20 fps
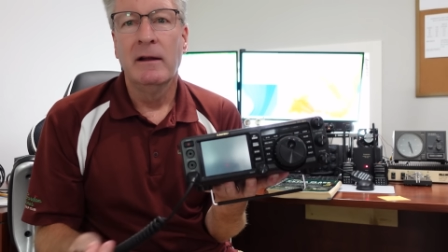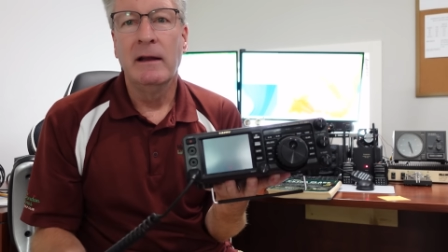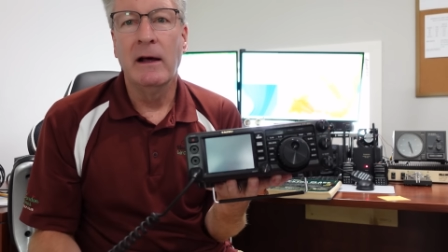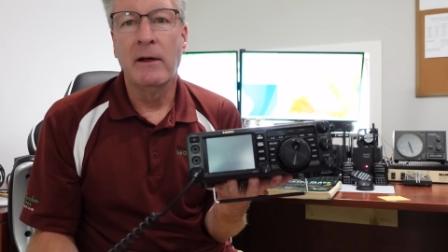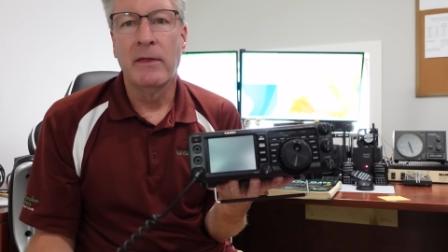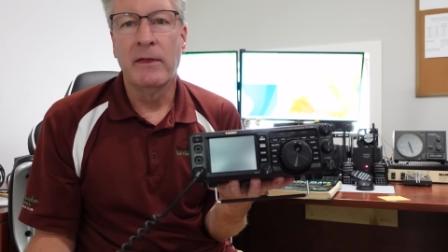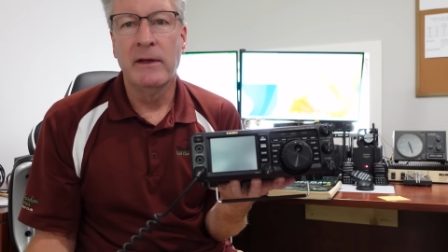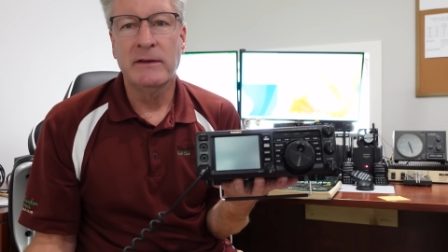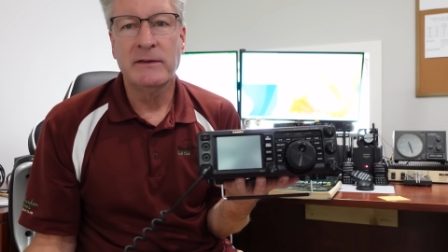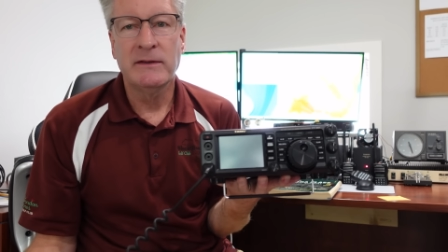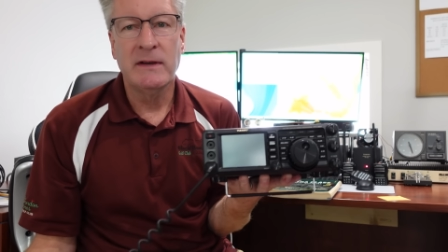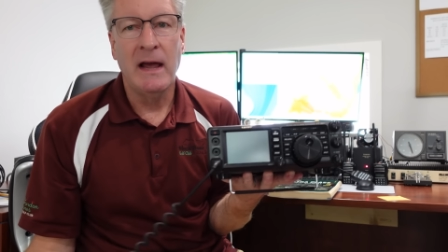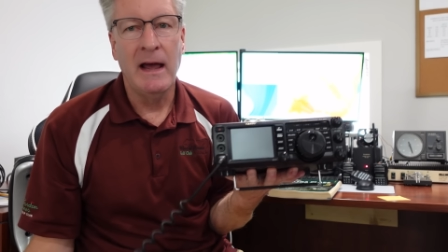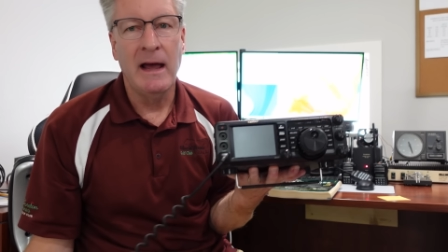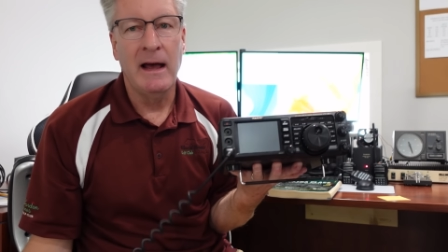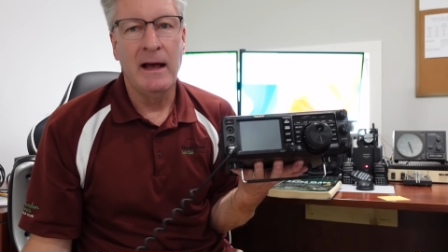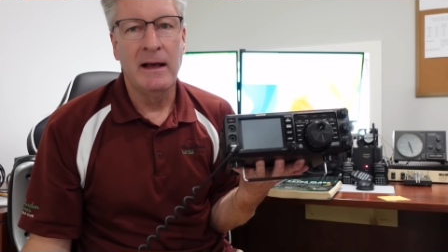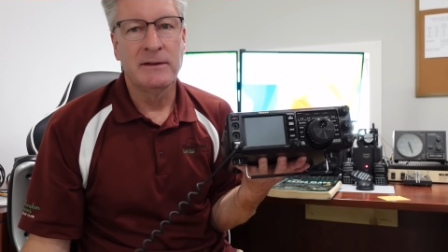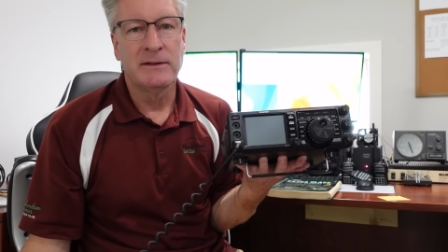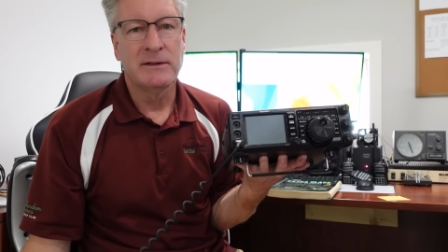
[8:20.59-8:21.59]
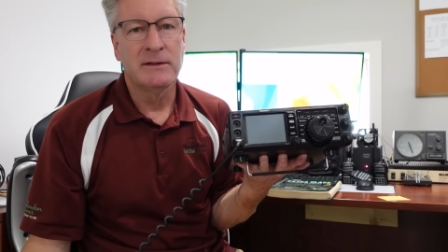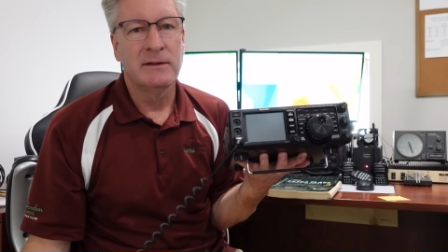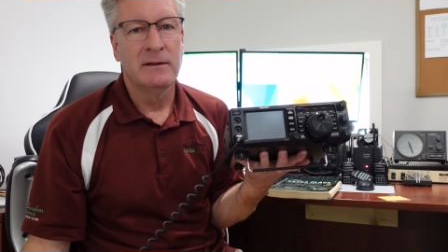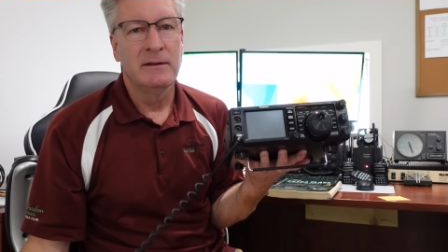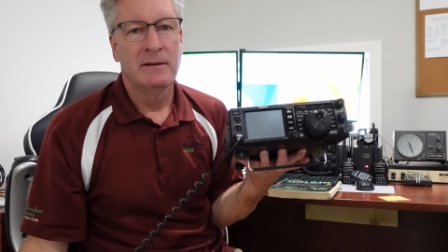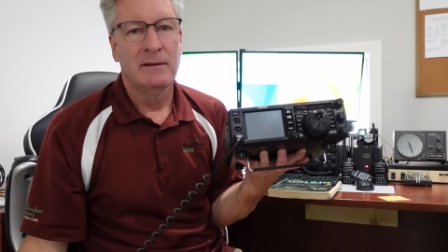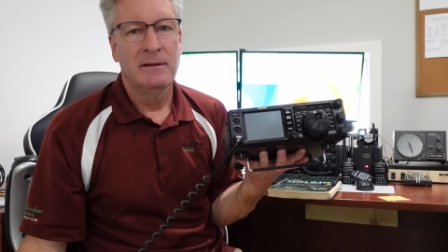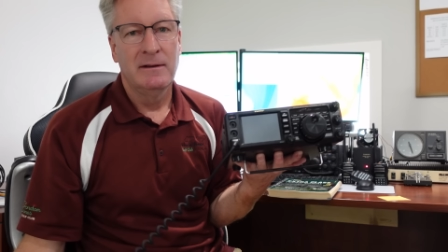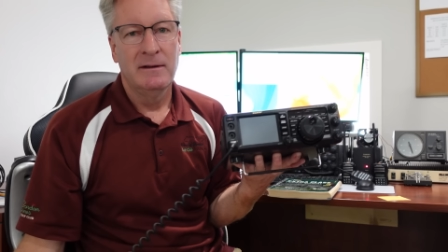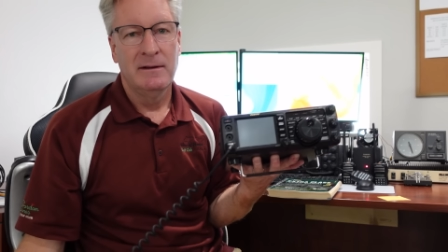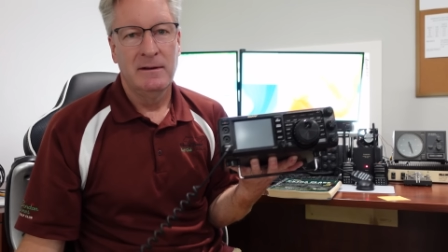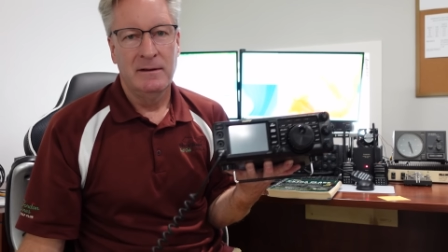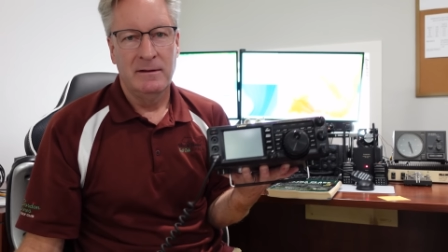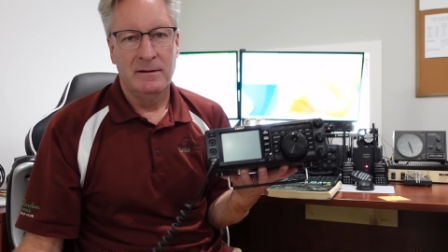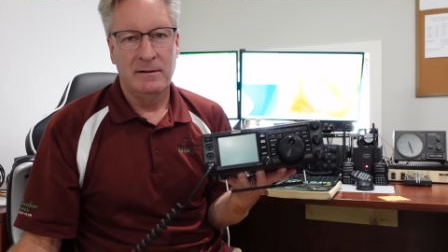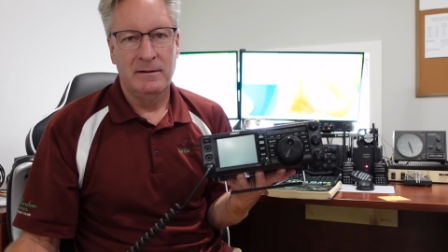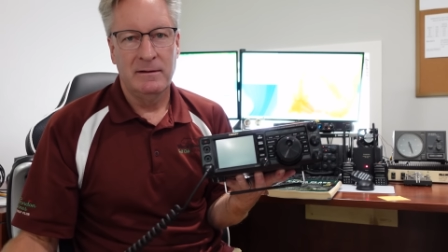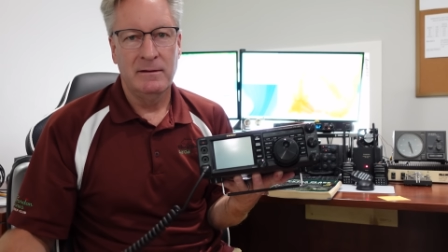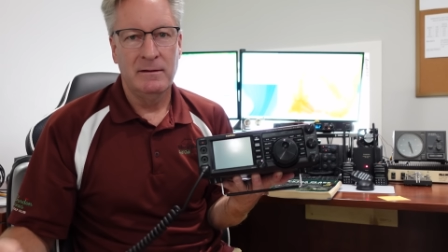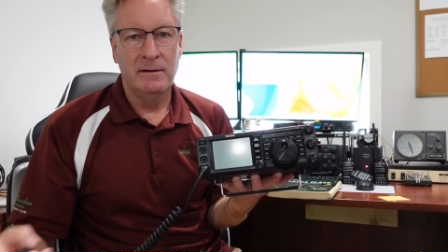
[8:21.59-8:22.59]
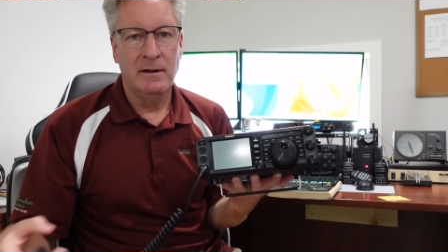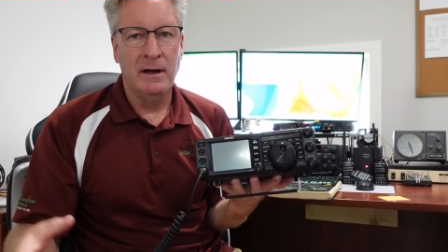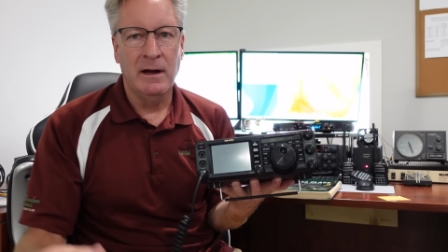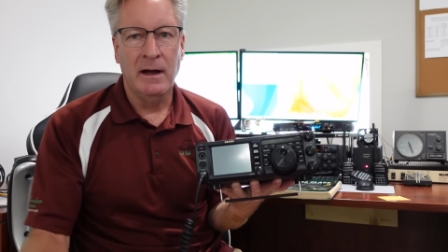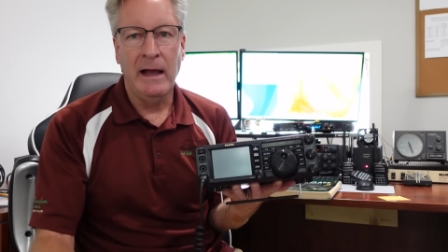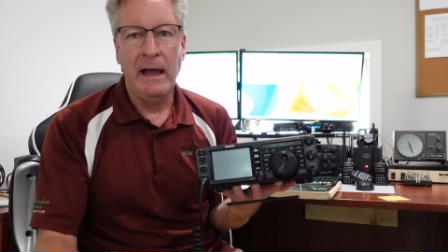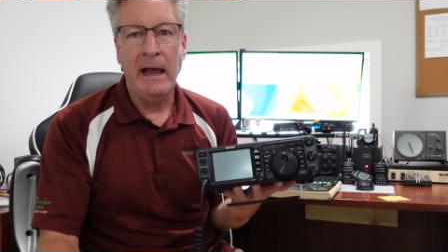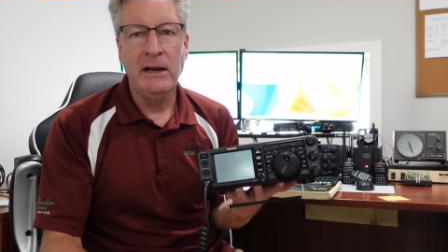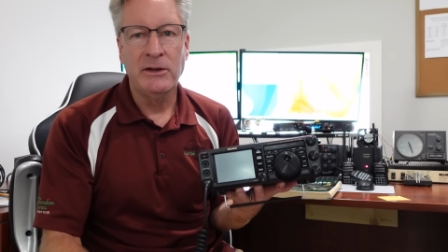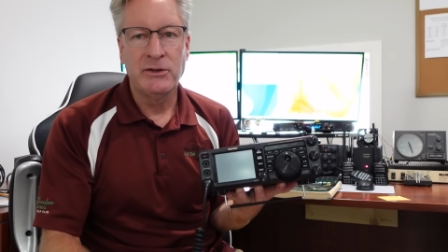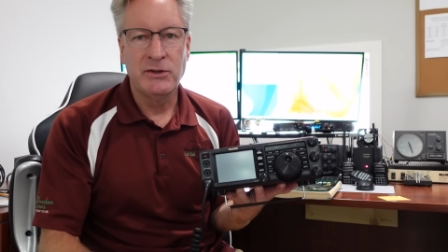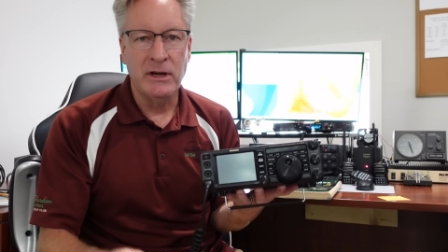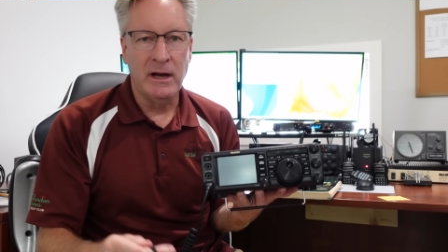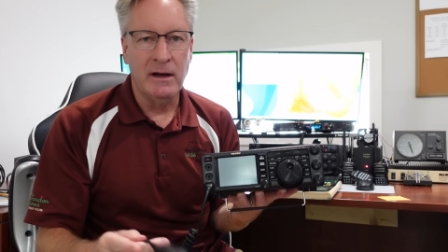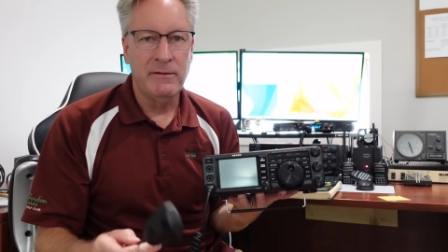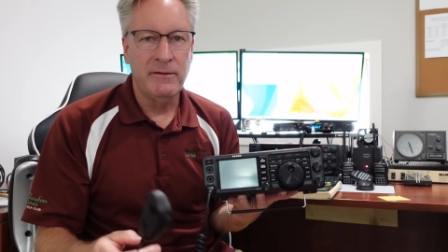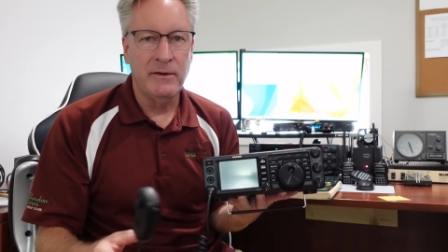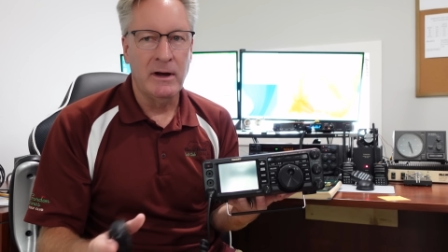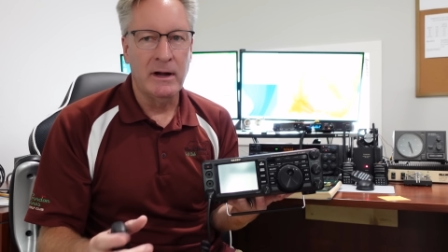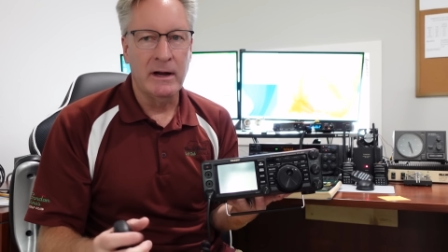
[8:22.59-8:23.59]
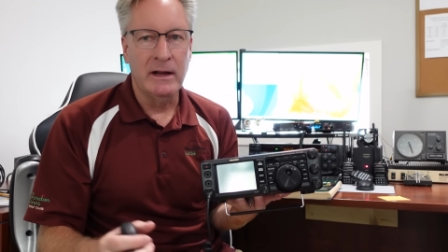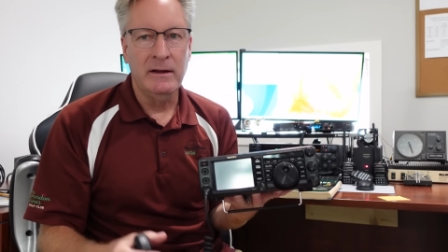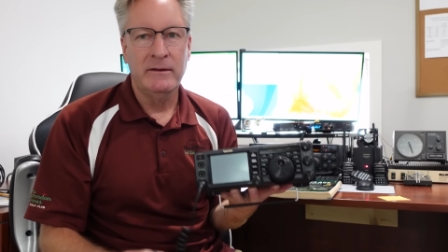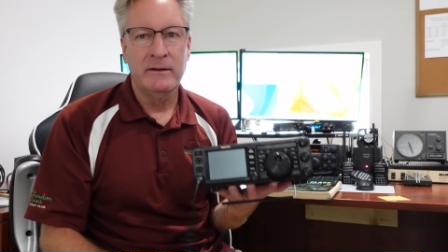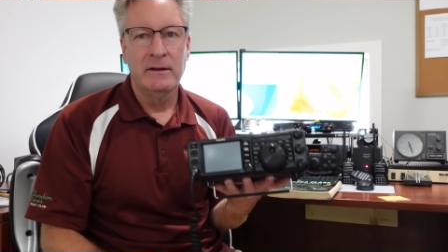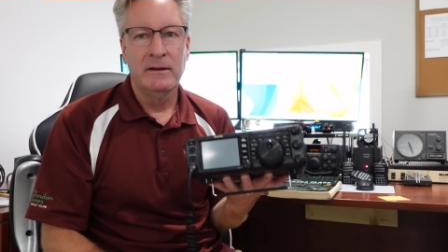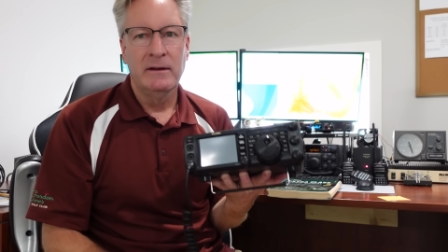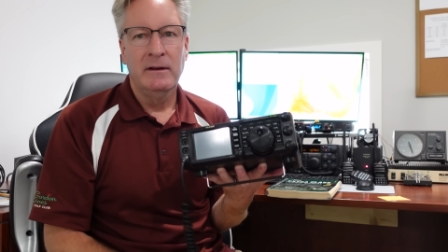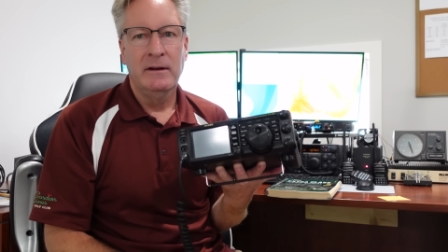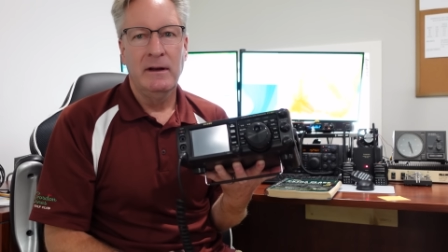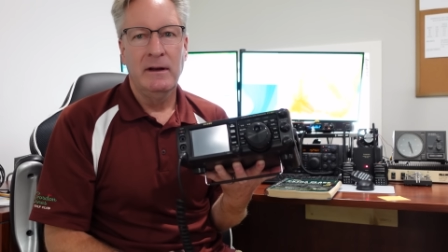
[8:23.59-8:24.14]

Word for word: Now this has HF on it,